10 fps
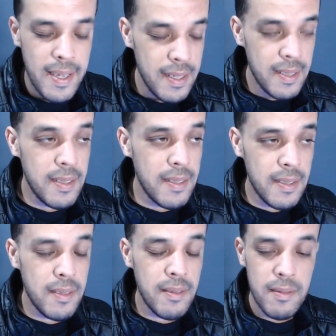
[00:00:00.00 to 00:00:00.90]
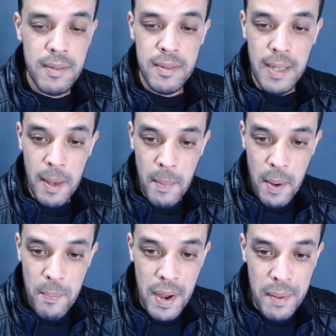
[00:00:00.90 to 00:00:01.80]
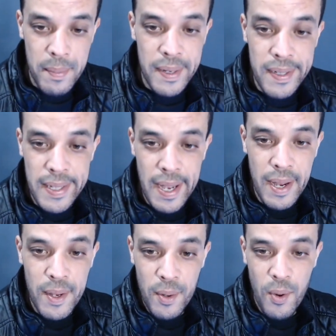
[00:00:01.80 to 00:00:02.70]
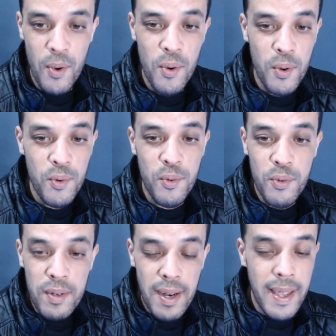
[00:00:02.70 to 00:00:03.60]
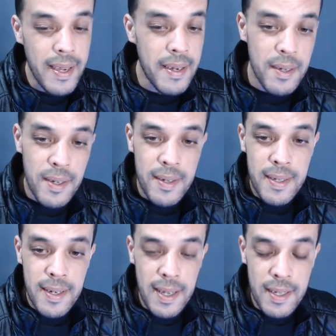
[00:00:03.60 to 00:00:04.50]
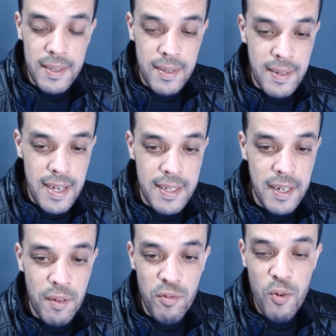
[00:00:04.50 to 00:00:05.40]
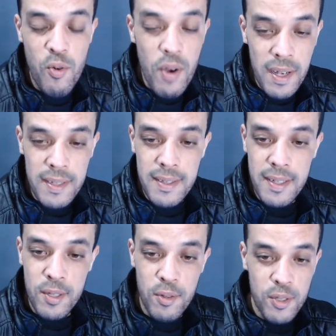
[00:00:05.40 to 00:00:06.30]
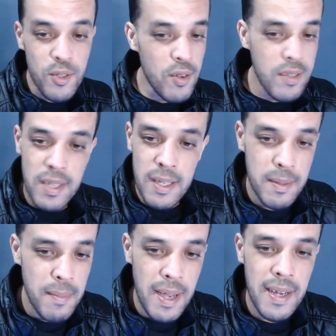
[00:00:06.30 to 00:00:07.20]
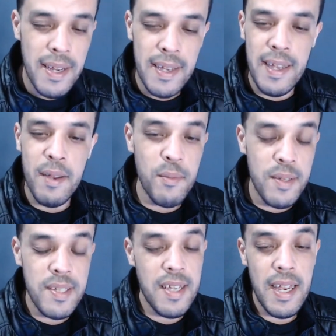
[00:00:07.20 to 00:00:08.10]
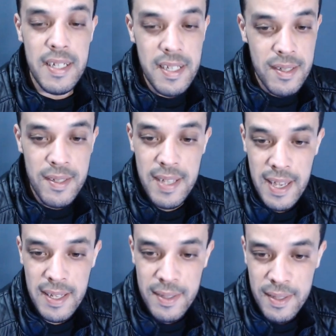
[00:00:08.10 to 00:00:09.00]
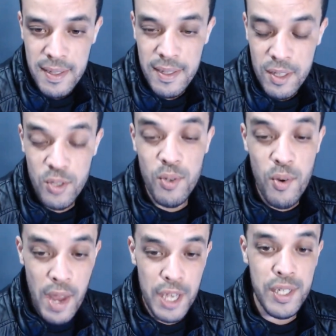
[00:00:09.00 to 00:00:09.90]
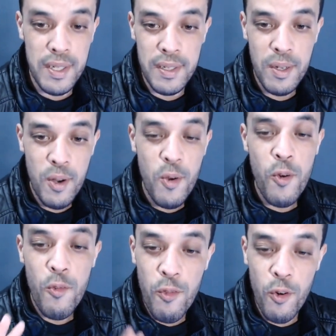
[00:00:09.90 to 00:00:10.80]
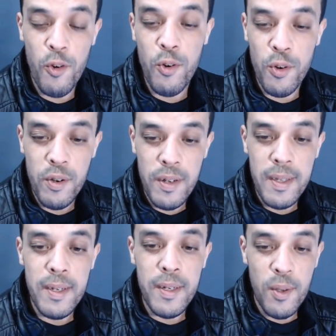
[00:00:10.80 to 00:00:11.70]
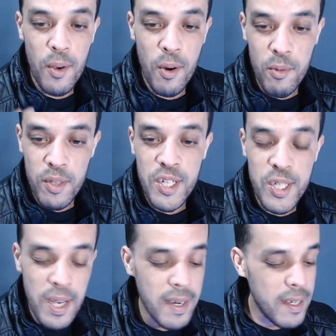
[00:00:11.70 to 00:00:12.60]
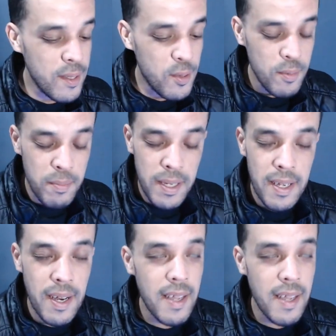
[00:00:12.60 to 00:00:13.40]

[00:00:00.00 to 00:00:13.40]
And like my PayPal, yeah, go like donation if you want, that's your choice, not mine. Like I will say, I just say it, it is donation for grow this channel to be